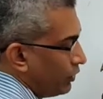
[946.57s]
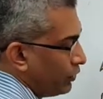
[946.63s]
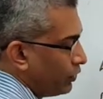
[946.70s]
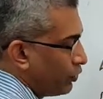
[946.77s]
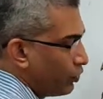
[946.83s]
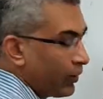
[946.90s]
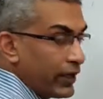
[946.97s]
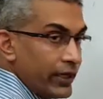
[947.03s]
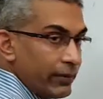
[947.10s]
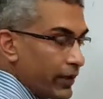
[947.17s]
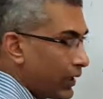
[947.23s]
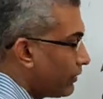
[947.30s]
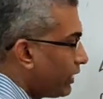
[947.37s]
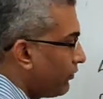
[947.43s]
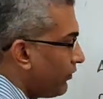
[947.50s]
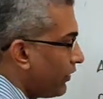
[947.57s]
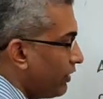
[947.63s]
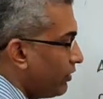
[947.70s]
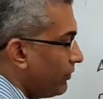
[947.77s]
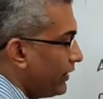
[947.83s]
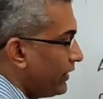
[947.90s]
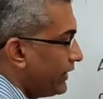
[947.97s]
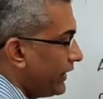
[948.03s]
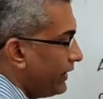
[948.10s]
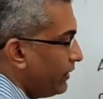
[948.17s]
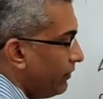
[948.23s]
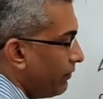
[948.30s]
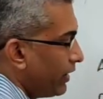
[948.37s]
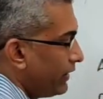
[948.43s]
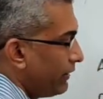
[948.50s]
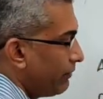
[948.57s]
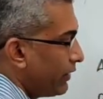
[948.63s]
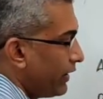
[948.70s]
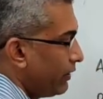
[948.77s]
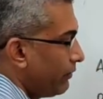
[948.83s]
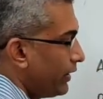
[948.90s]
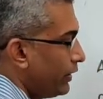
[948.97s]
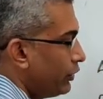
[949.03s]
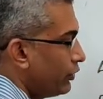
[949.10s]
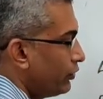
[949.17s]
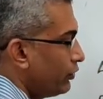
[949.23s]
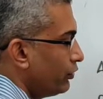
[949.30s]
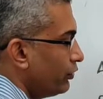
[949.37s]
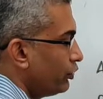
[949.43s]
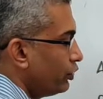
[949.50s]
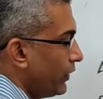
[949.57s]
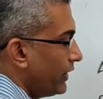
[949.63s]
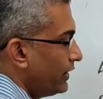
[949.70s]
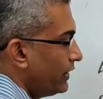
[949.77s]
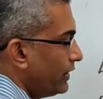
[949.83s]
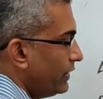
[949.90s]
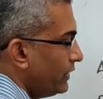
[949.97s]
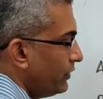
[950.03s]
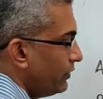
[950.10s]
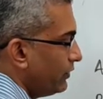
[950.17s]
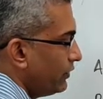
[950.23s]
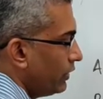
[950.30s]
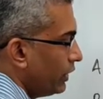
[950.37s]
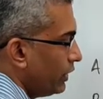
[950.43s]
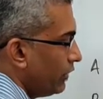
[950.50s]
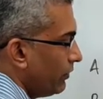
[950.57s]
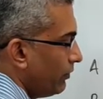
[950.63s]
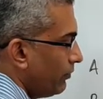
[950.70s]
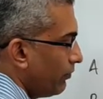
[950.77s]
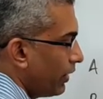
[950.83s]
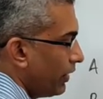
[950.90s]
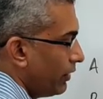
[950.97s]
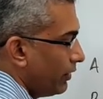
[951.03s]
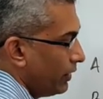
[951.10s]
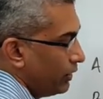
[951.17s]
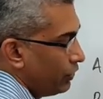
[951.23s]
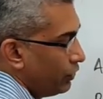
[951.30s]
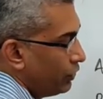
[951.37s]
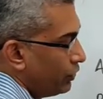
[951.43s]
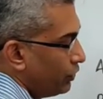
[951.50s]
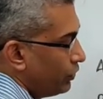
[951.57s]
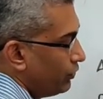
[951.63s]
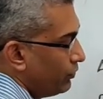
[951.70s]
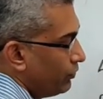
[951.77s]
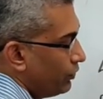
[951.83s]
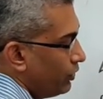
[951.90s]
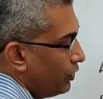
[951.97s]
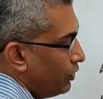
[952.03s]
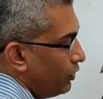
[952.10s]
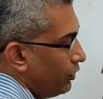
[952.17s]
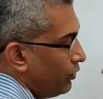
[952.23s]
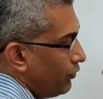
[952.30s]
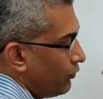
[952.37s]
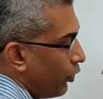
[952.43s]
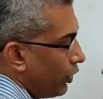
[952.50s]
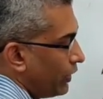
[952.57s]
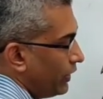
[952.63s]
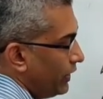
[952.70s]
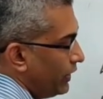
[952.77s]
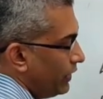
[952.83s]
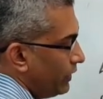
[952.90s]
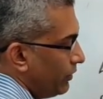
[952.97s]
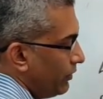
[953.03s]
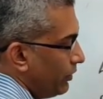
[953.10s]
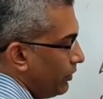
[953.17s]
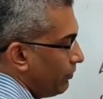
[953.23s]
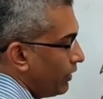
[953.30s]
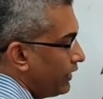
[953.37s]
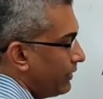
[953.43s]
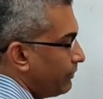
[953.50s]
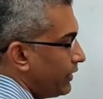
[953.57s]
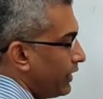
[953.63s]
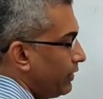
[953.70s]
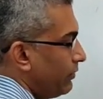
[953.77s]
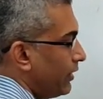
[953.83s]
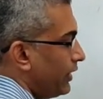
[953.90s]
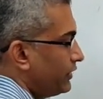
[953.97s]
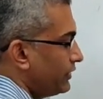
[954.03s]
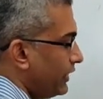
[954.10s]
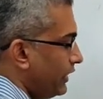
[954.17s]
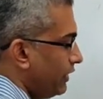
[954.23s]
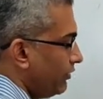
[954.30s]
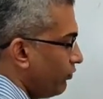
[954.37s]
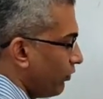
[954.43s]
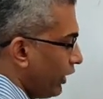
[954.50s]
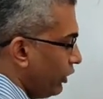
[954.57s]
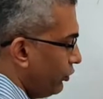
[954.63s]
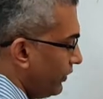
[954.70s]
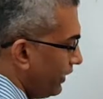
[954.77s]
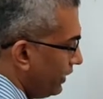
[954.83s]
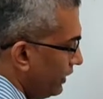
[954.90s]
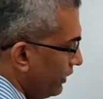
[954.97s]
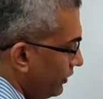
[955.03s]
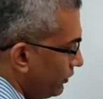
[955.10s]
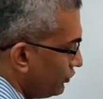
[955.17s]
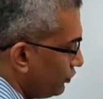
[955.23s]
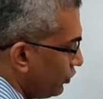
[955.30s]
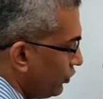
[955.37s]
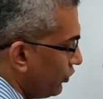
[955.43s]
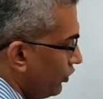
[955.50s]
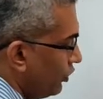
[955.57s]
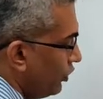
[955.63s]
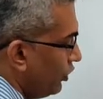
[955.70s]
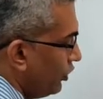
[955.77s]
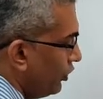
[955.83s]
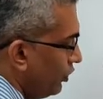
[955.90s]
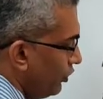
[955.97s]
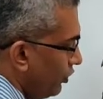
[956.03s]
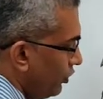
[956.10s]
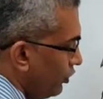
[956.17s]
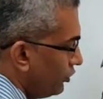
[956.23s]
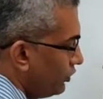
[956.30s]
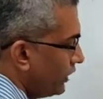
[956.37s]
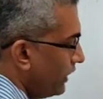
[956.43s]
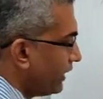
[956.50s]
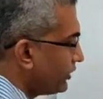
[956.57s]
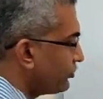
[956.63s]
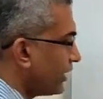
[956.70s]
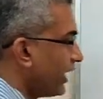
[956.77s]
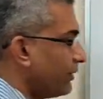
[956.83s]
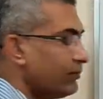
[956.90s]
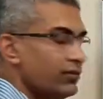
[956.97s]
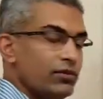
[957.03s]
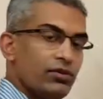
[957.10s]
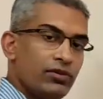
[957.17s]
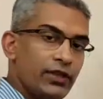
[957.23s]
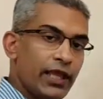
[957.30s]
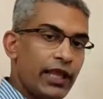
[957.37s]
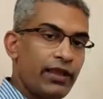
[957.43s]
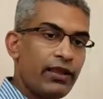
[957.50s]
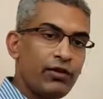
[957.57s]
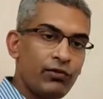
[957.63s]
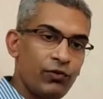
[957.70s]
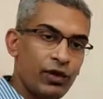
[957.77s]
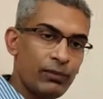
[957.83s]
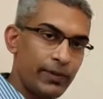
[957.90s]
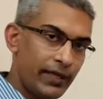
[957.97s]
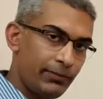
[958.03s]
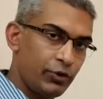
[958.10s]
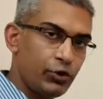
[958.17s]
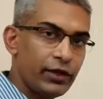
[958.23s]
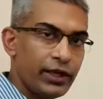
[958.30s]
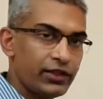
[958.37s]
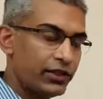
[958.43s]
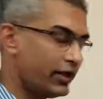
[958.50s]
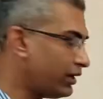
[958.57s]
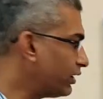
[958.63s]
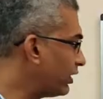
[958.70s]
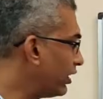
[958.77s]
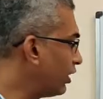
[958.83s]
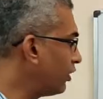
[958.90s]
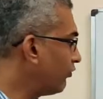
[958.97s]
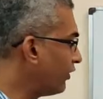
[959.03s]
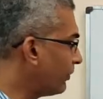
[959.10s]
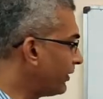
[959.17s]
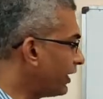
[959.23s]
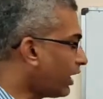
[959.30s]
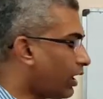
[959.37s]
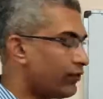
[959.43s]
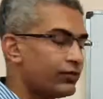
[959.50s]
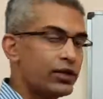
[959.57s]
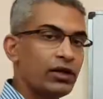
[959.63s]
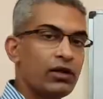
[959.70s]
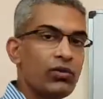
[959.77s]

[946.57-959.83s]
2 multiplied by 5 will be 10, multiplied by 2, 20, but into 2, 40, multiplied by 3, 120. So the next time they will be together will be after